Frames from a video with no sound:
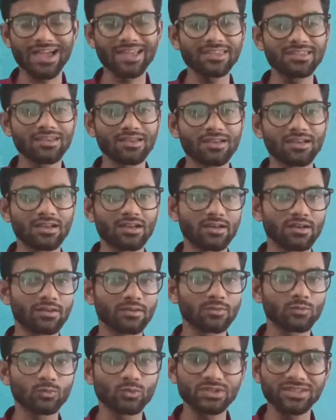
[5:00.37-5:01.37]
fly
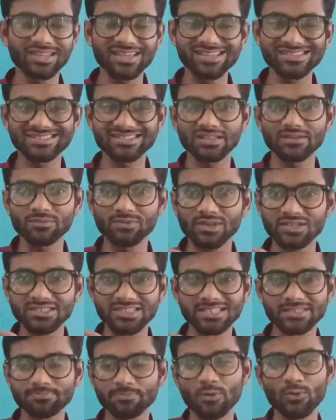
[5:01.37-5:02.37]
with
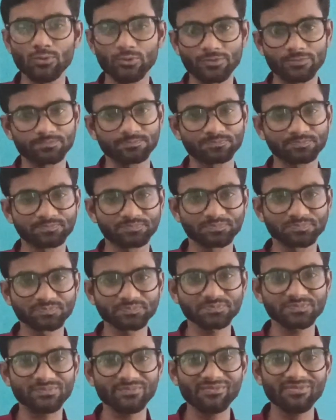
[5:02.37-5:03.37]
just his spoon.
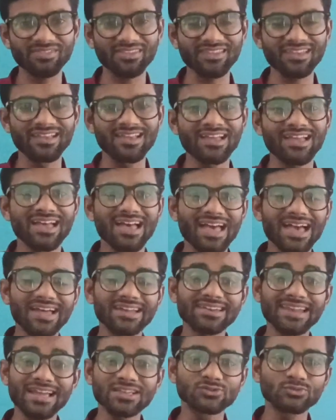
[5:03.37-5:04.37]

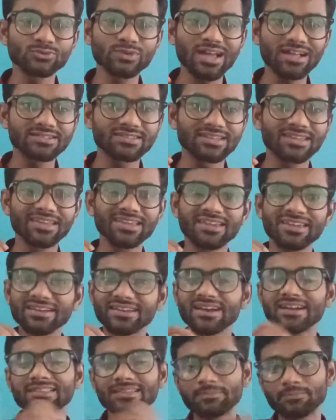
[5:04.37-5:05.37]
And as soon as he
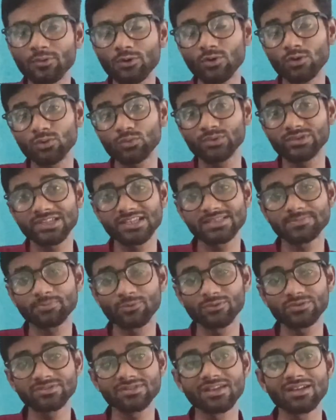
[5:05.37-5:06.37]
hit the bowl with his
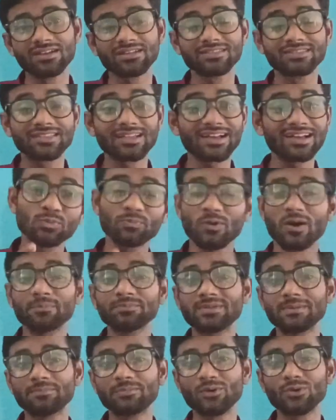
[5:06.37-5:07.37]
spoons, the soup
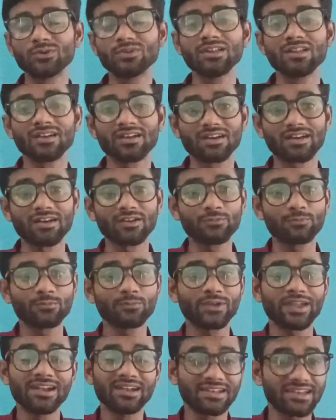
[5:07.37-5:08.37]
of the bowl
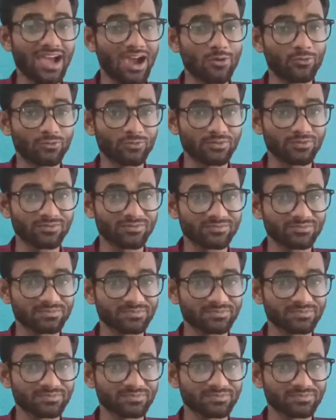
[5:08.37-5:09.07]
fell down.